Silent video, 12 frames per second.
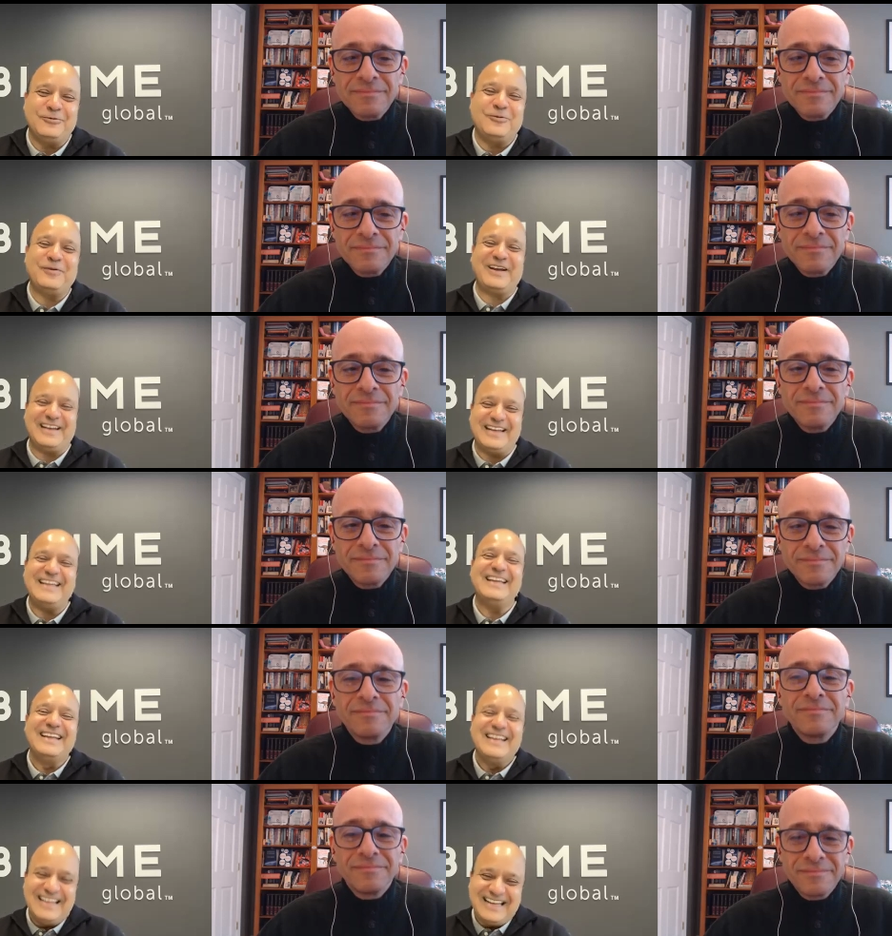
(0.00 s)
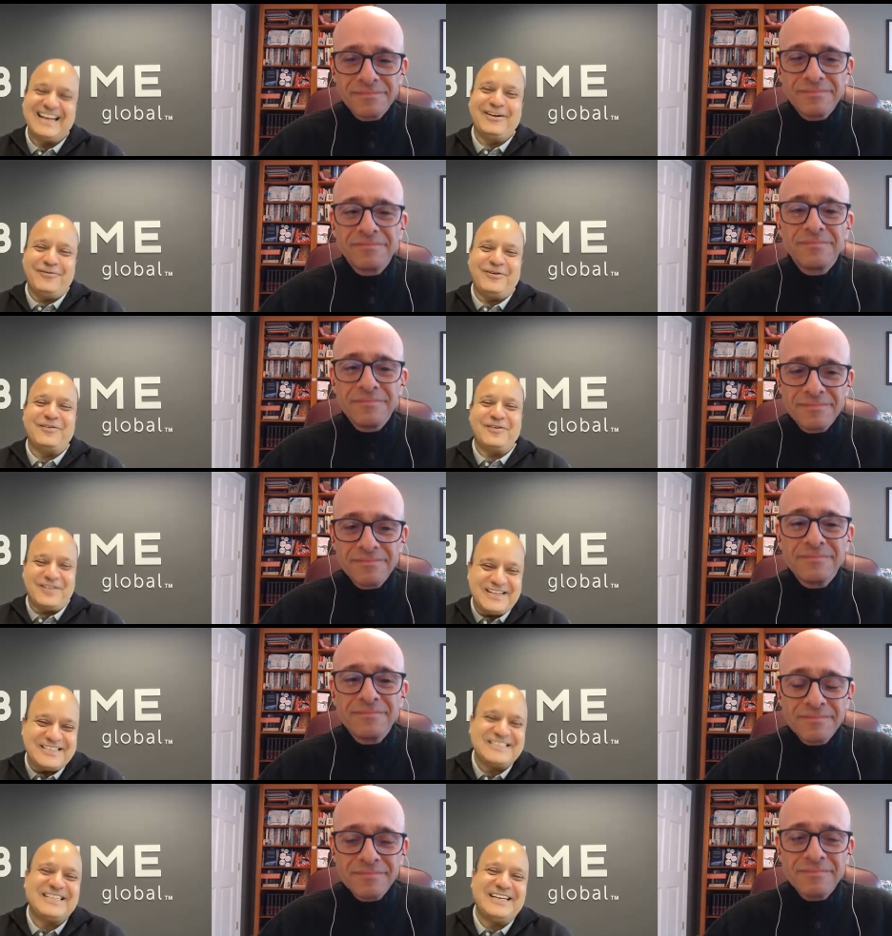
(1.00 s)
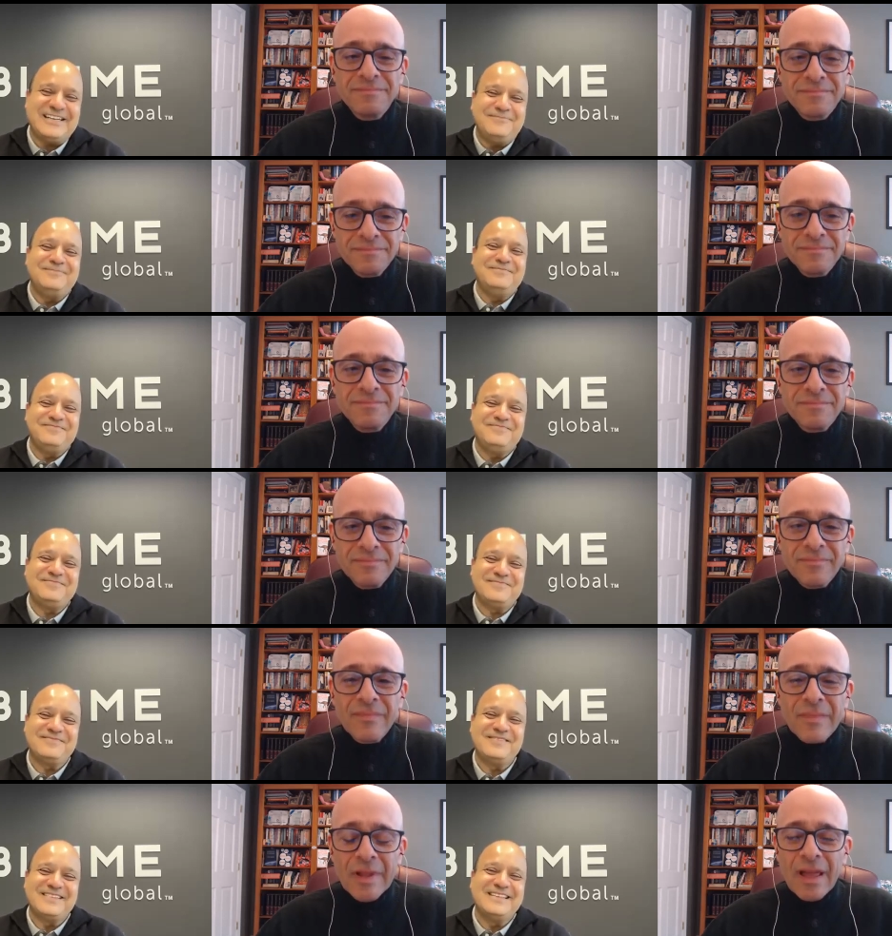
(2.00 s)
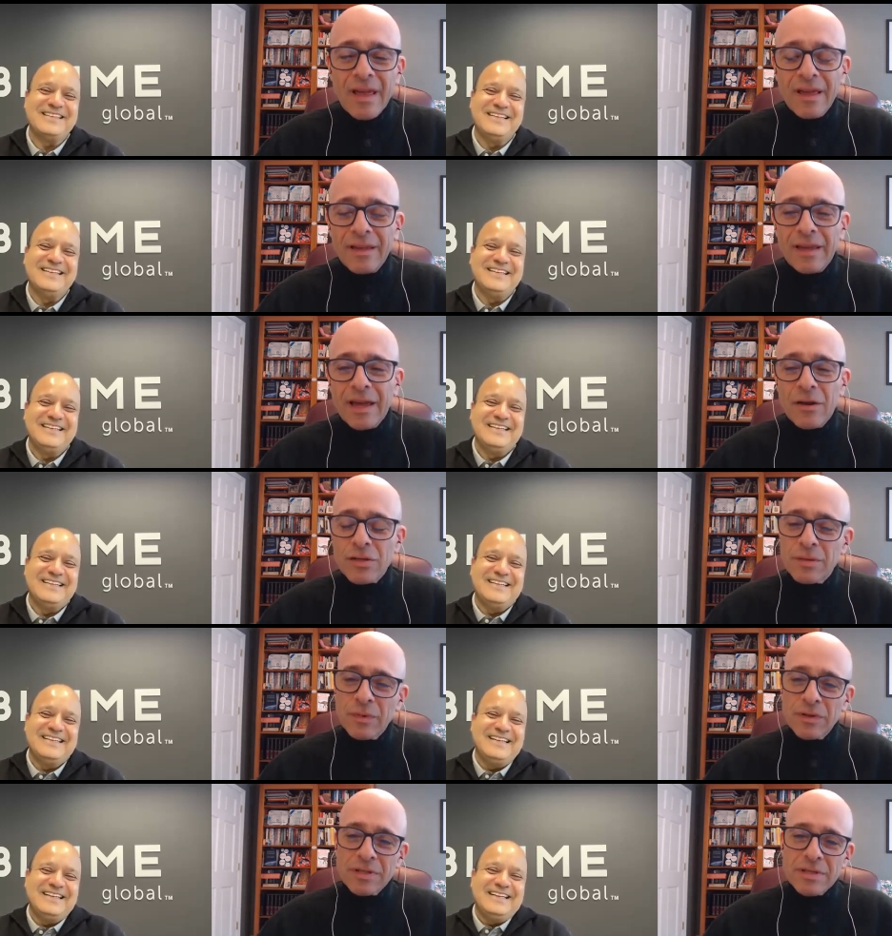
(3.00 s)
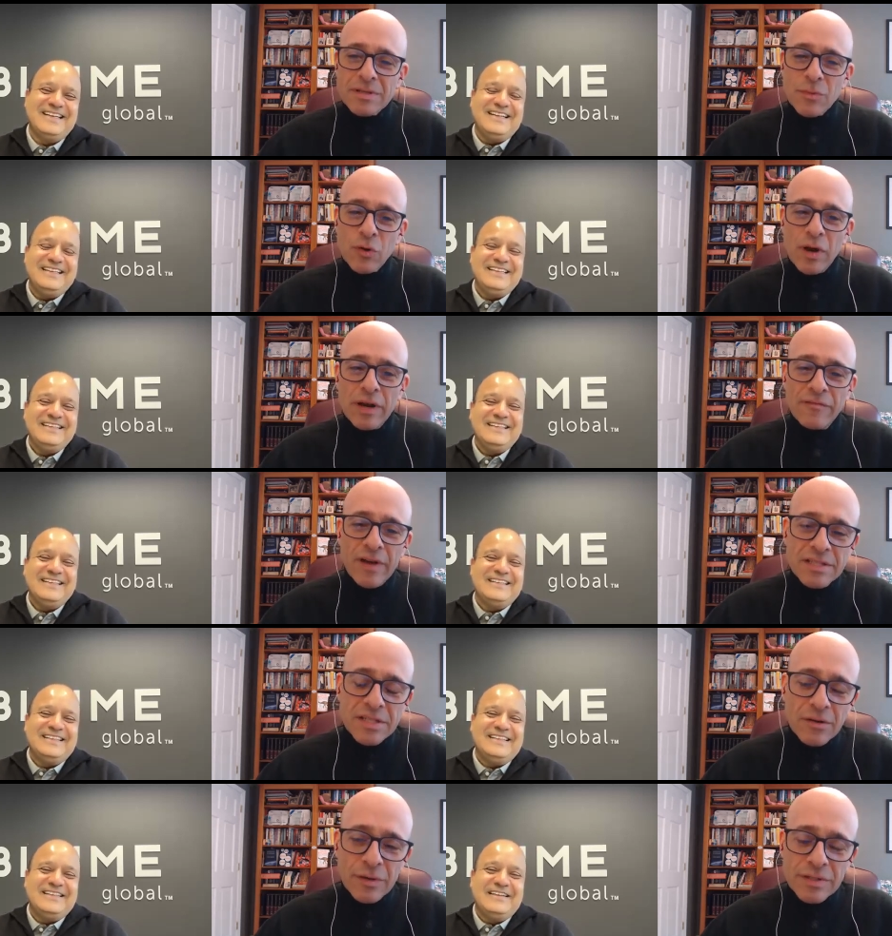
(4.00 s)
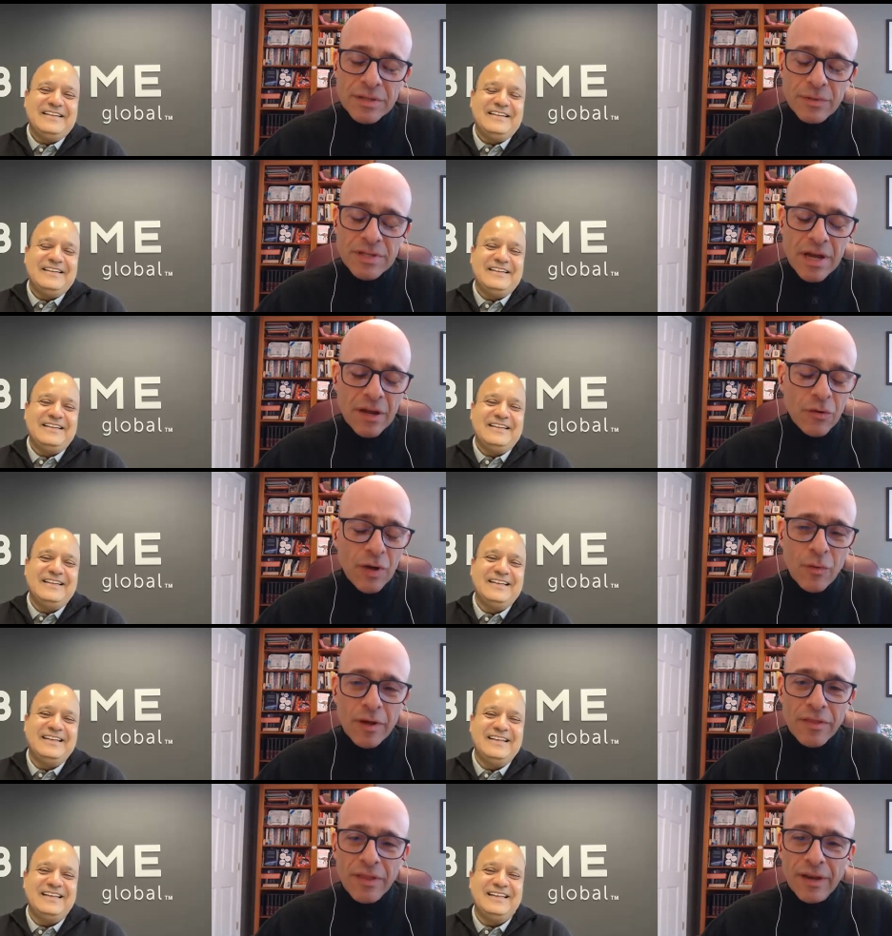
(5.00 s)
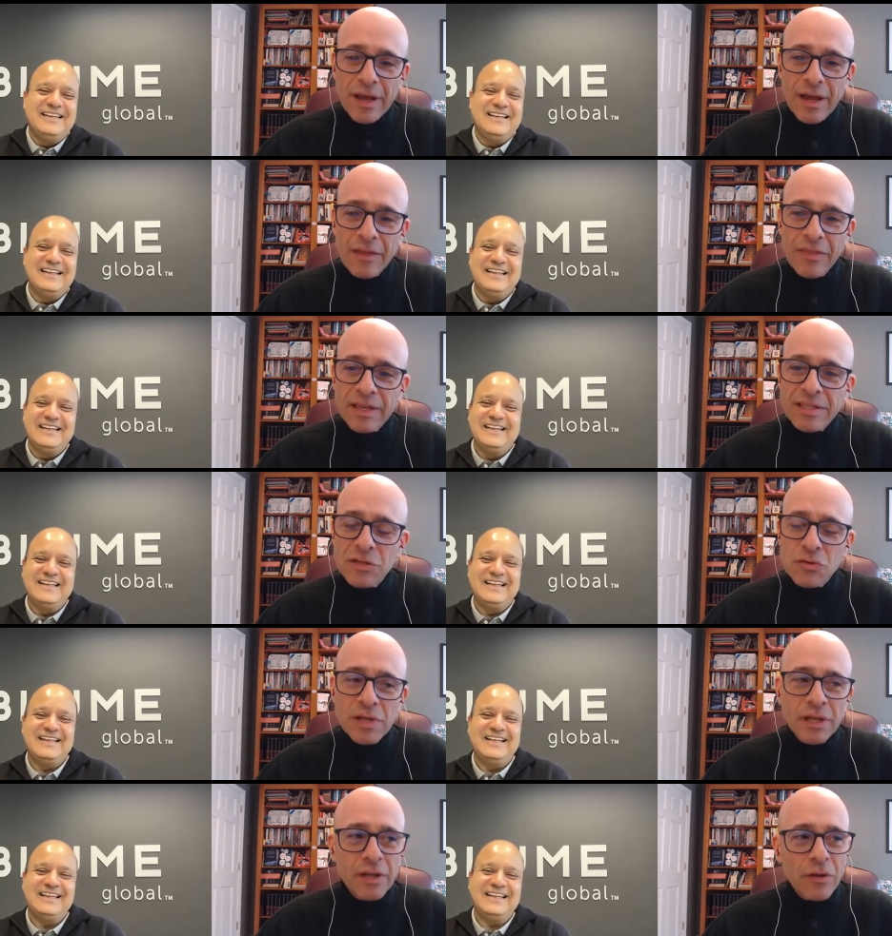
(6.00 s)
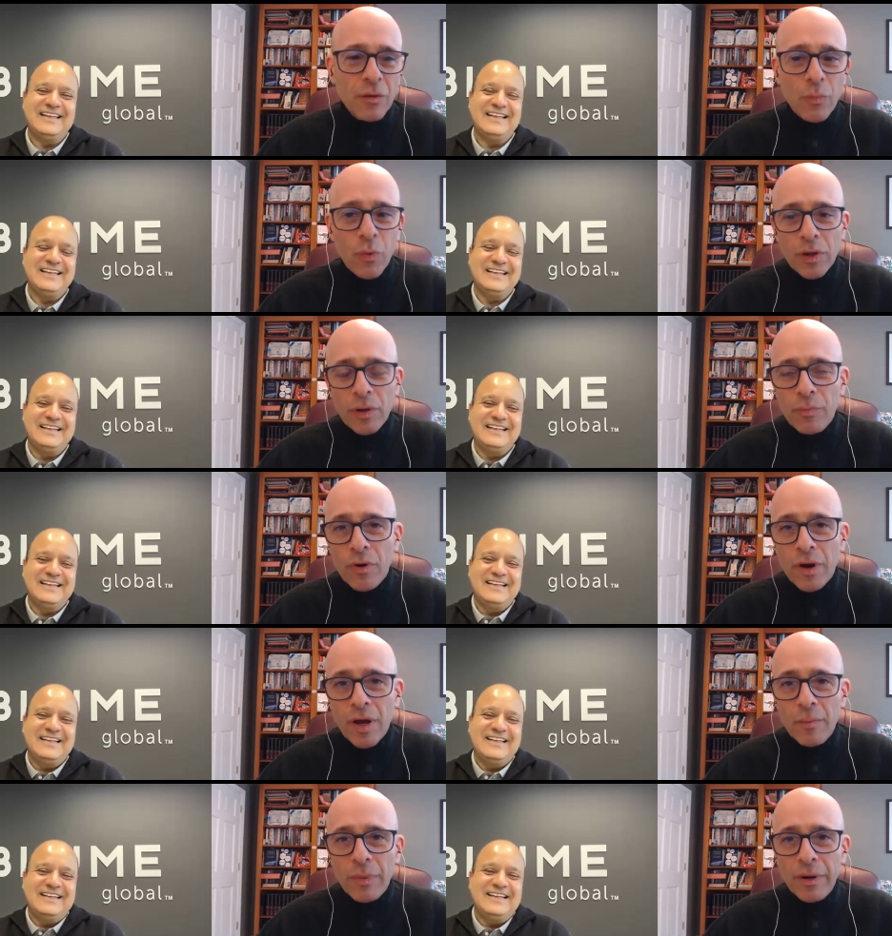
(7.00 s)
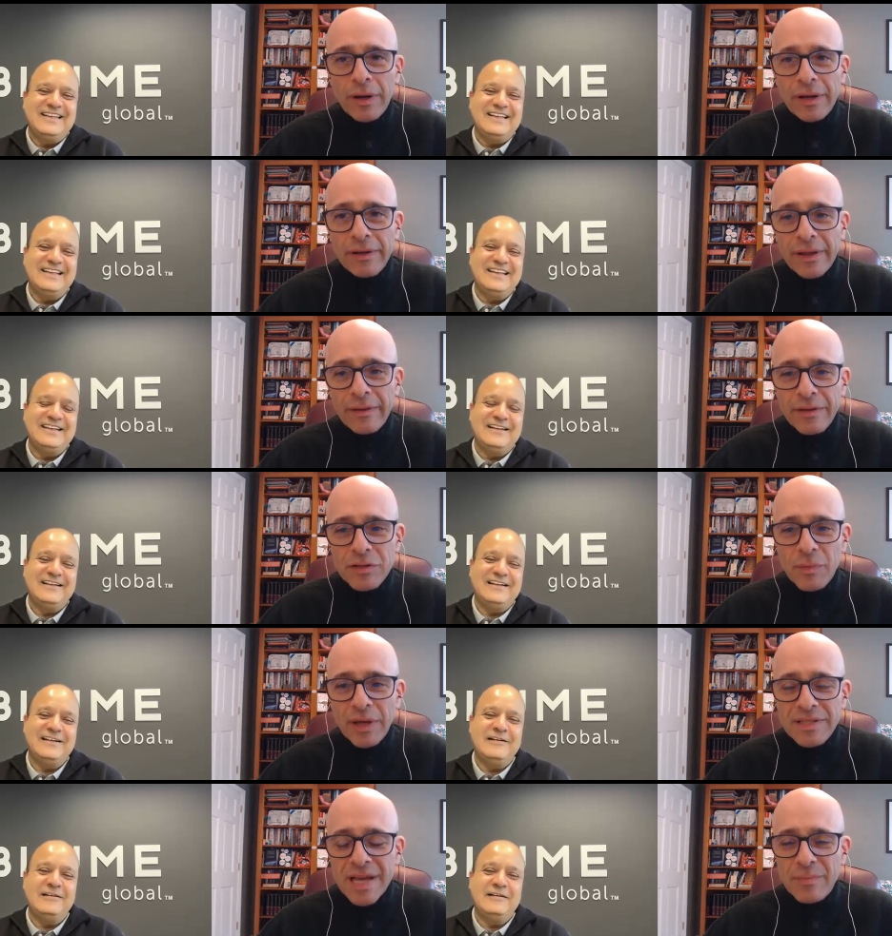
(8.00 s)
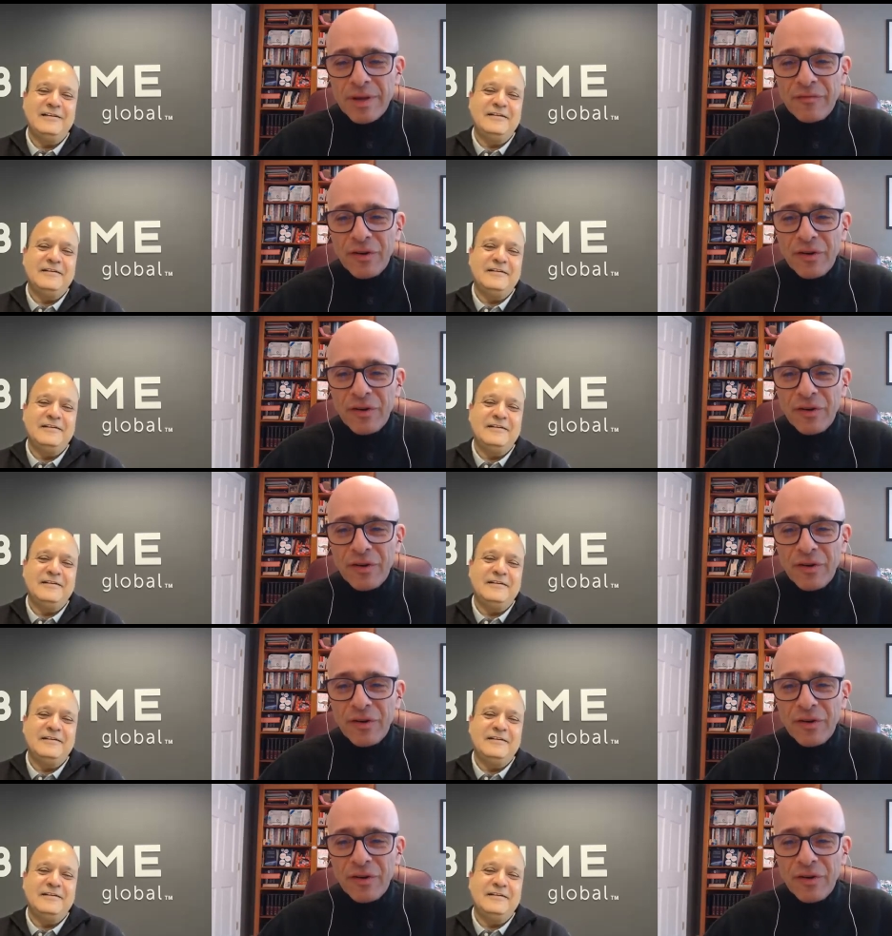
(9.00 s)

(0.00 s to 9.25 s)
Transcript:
Speaker 1: too quickly, kind of on, on this side.
Speaker 2: Yeah, no, some some great advice there, which which I agree with, and I think it's interesting. You know, the point you brought up, and, and this could be a topic